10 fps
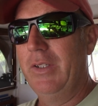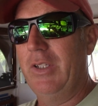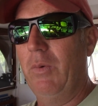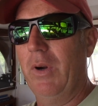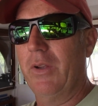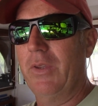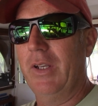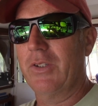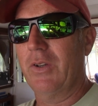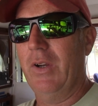where
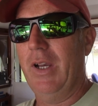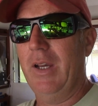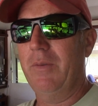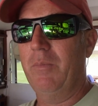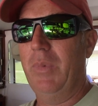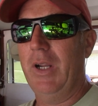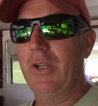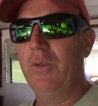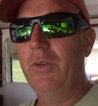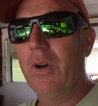things are at. But I
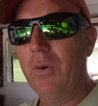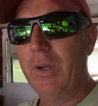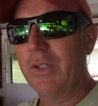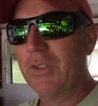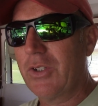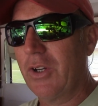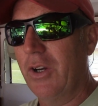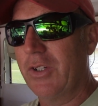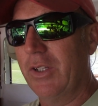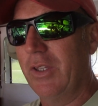do know it is
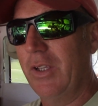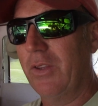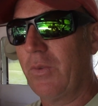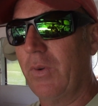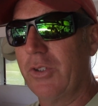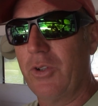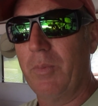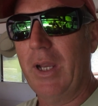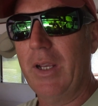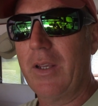charging the thruster
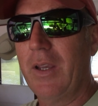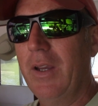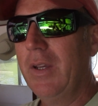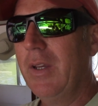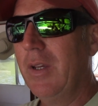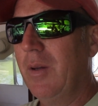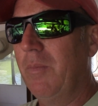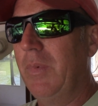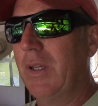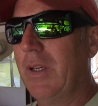bank,
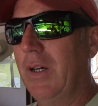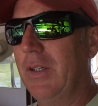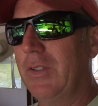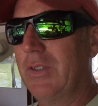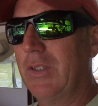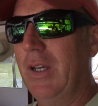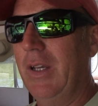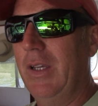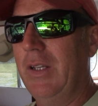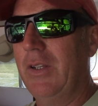because
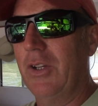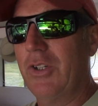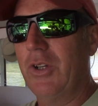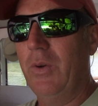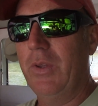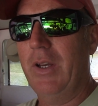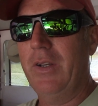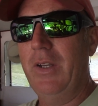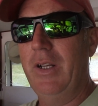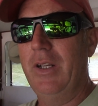it does show that
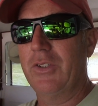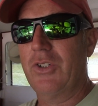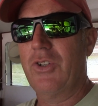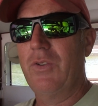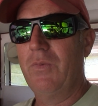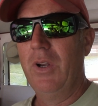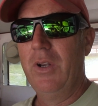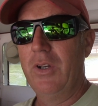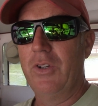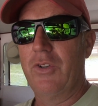it is
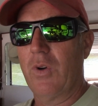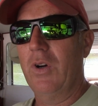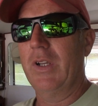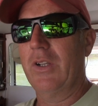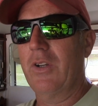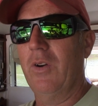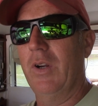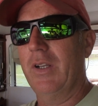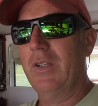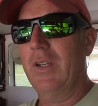drawing
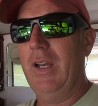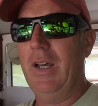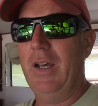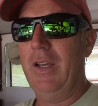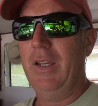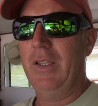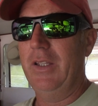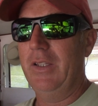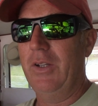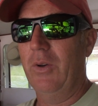current, and
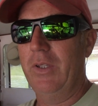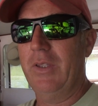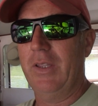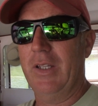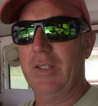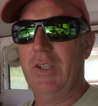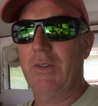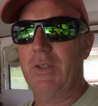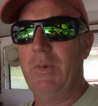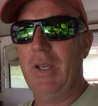then the only thing that
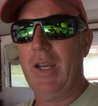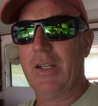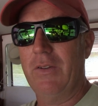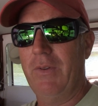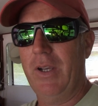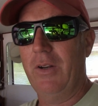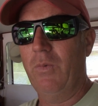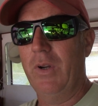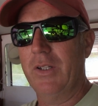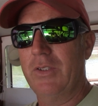seems to be activated
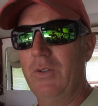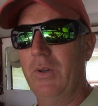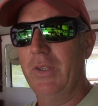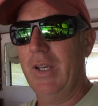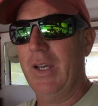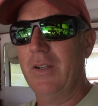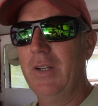when it's doing that